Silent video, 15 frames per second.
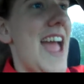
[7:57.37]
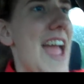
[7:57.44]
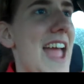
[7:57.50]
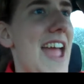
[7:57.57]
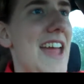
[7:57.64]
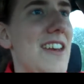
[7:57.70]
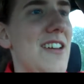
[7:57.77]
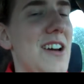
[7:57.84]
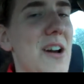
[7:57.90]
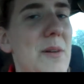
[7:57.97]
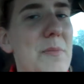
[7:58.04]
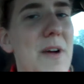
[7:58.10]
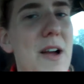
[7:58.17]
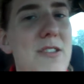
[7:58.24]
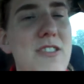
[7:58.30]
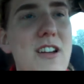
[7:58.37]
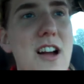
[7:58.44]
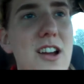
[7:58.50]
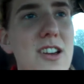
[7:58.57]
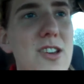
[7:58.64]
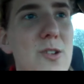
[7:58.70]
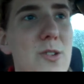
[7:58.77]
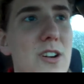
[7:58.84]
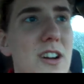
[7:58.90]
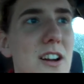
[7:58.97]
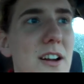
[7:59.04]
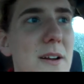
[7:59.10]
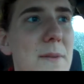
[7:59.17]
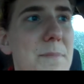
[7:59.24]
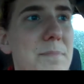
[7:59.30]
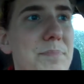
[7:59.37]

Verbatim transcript: And um, I was talking to her